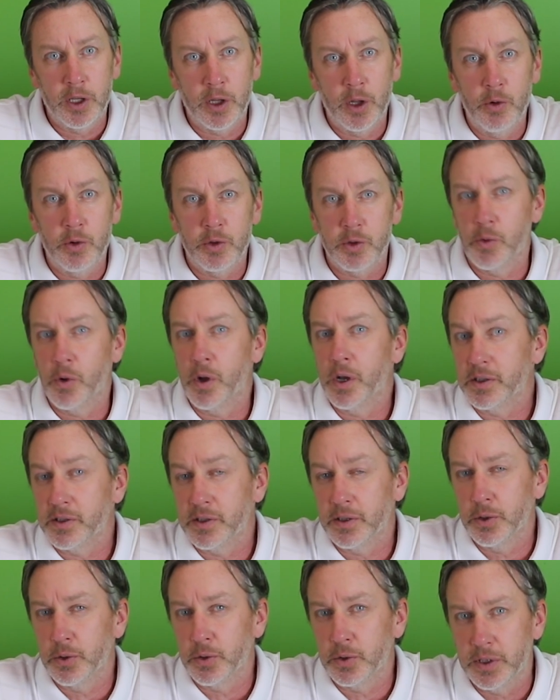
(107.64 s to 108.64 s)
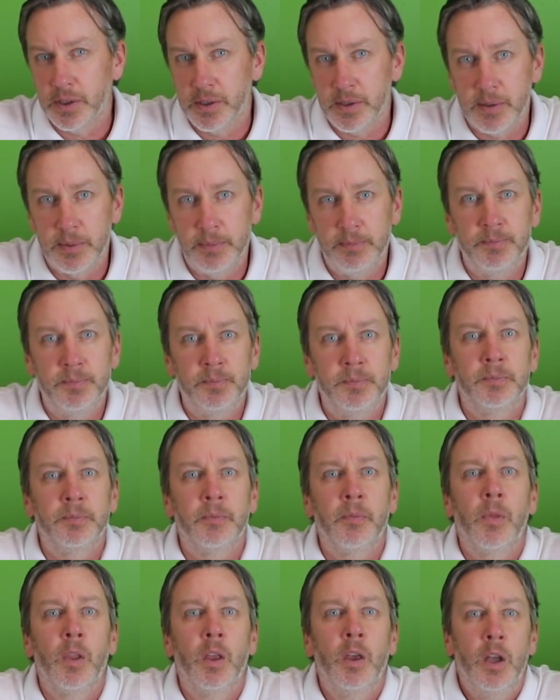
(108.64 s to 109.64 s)
enclosure wall solutions.
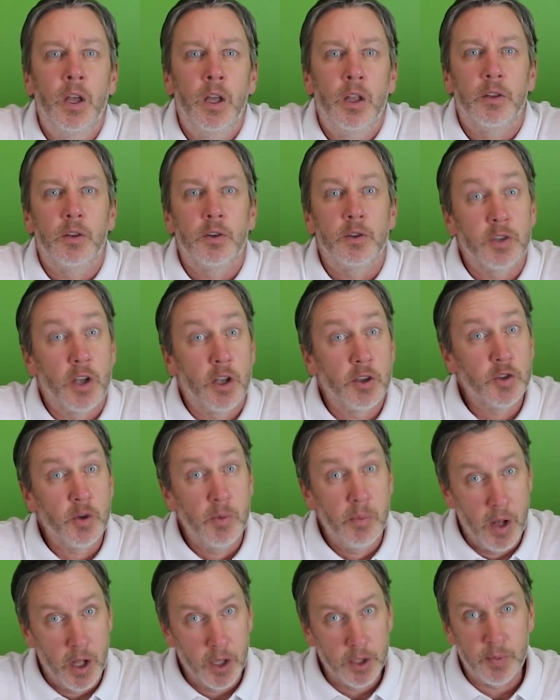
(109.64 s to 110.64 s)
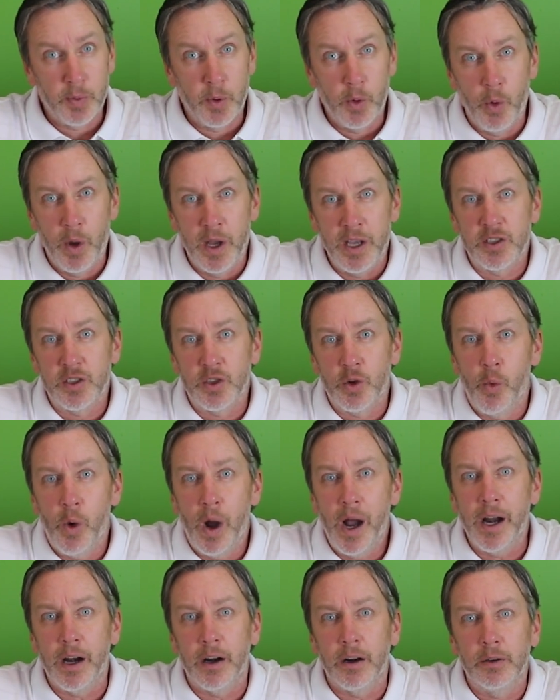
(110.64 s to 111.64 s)
There's also multiple ways to
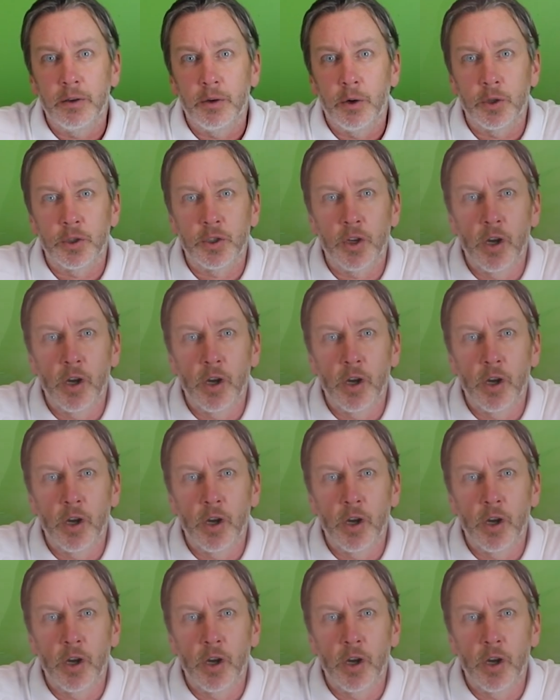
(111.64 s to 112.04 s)
wire or